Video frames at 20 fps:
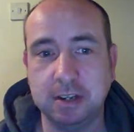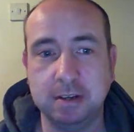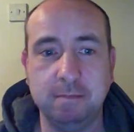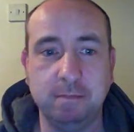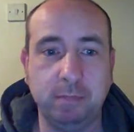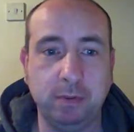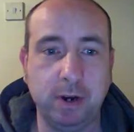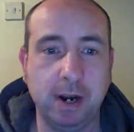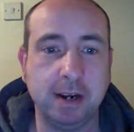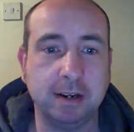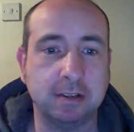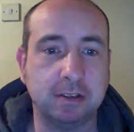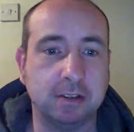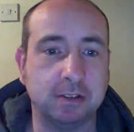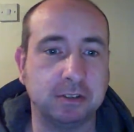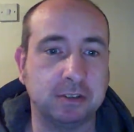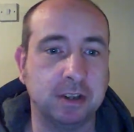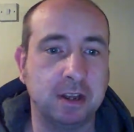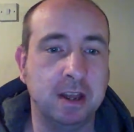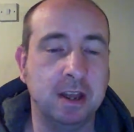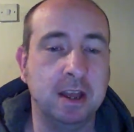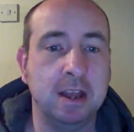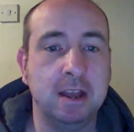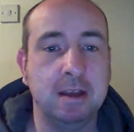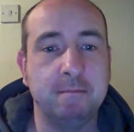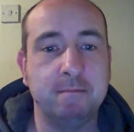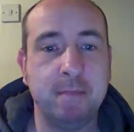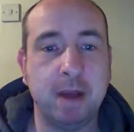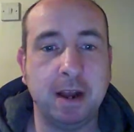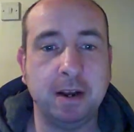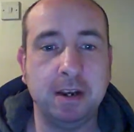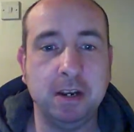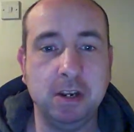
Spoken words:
In practice, many